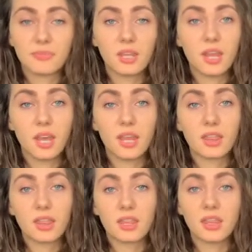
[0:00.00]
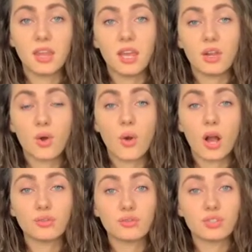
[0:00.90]
that they know
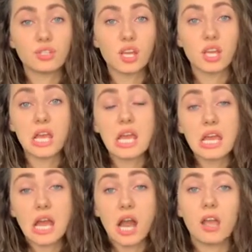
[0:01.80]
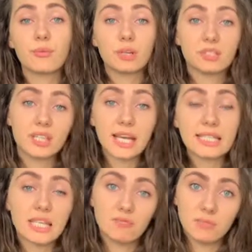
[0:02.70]
how to say I want
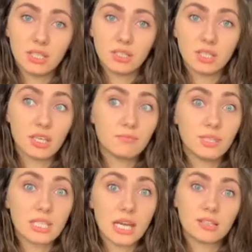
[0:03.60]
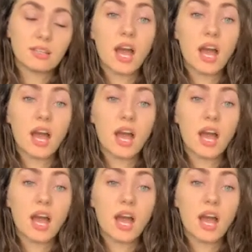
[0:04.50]
that, give me that.